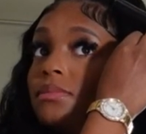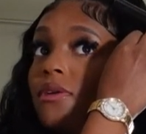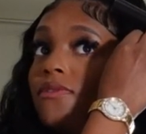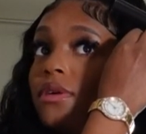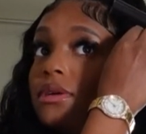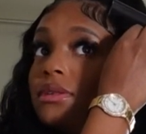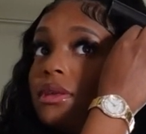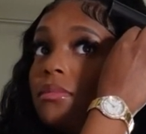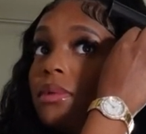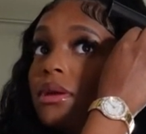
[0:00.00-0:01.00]
My fucking
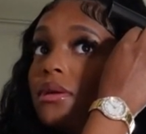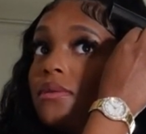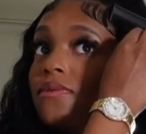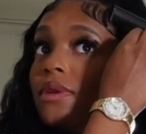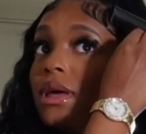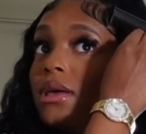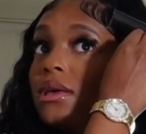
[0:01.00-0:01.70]
stomach feel like